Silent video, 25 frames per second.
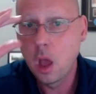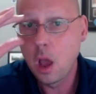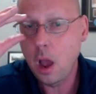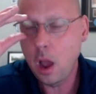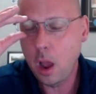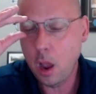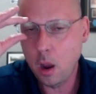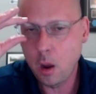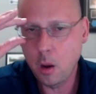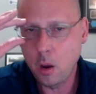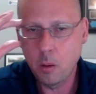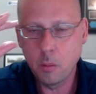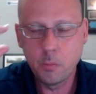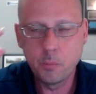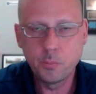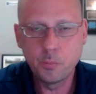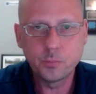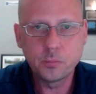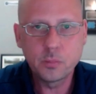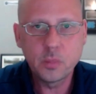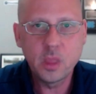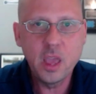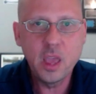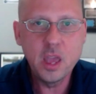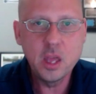
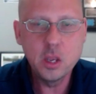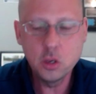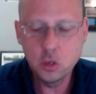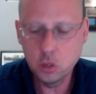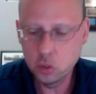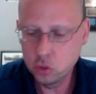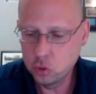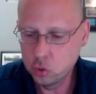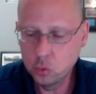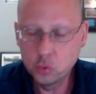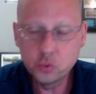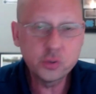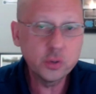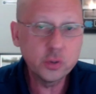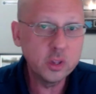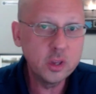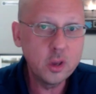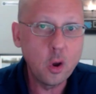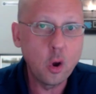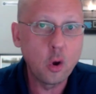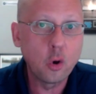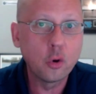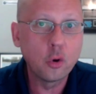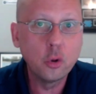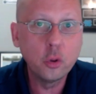And
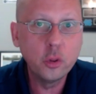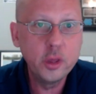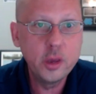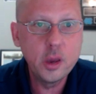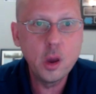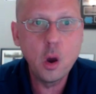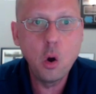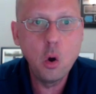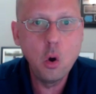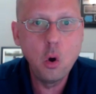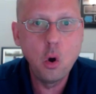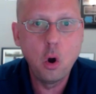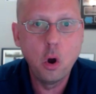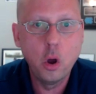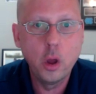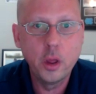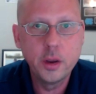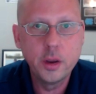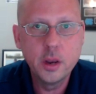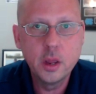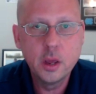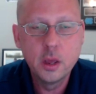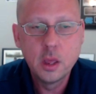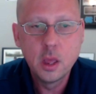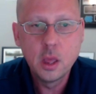usually early
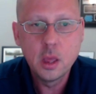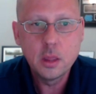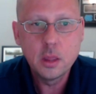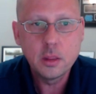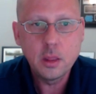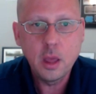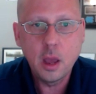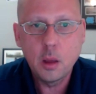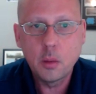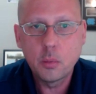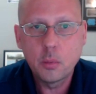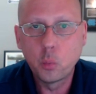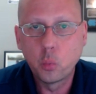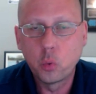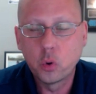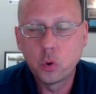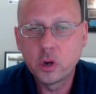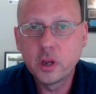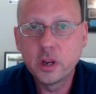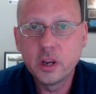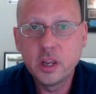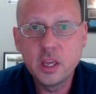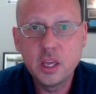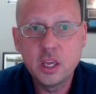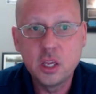on, we're
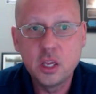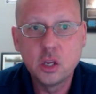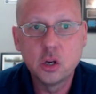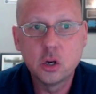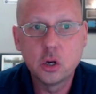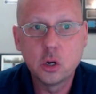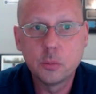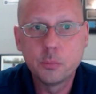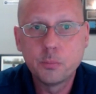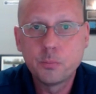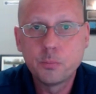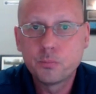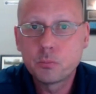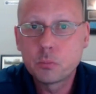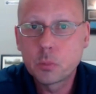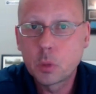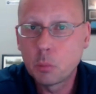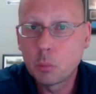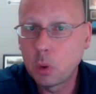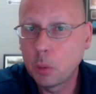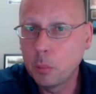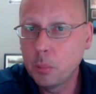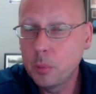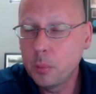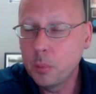going to hear
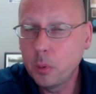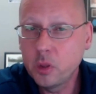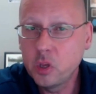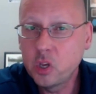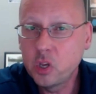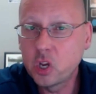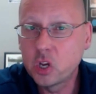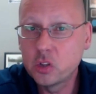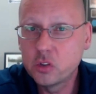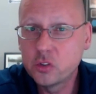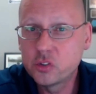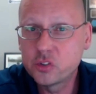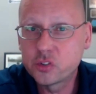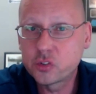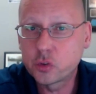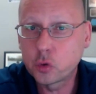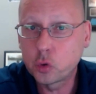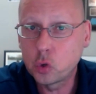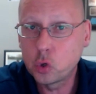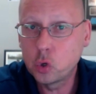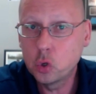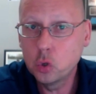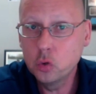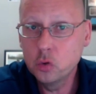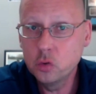probably
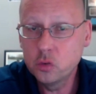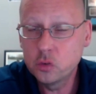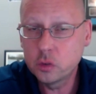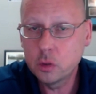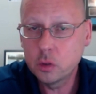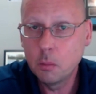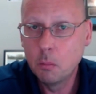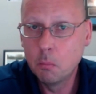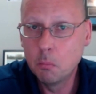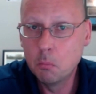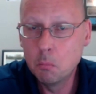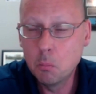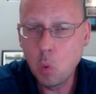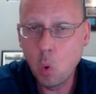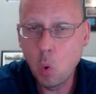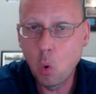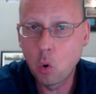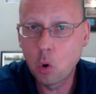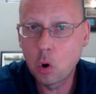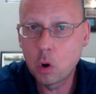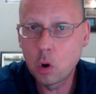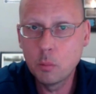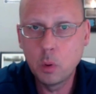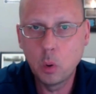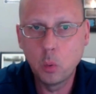concerns
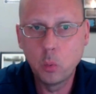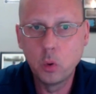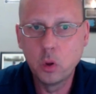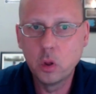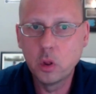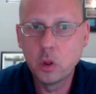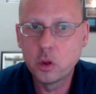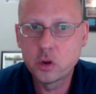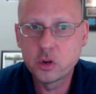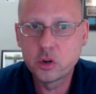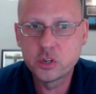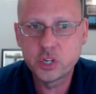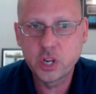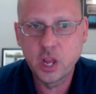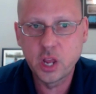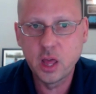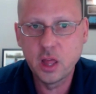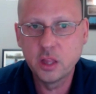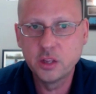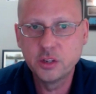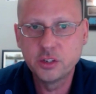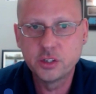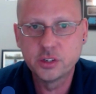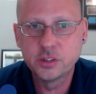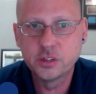more, but we'll hear
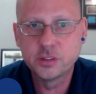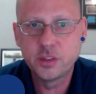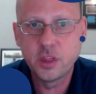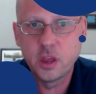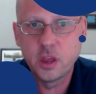challenges